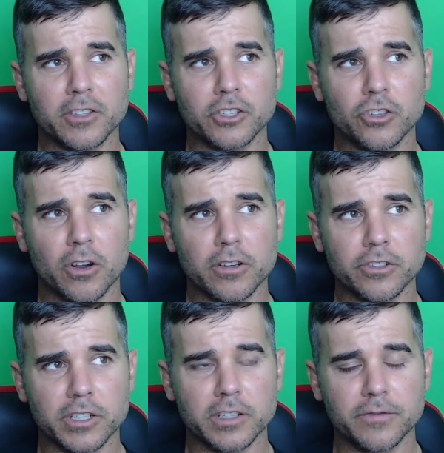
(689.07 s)
that
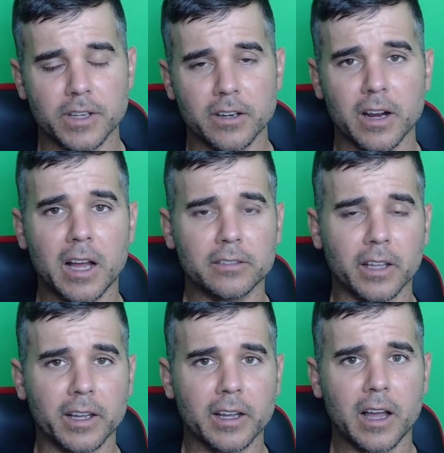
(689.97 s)
charge need to figure out
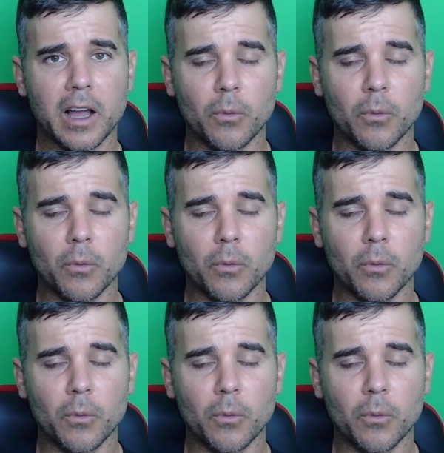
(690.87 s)
like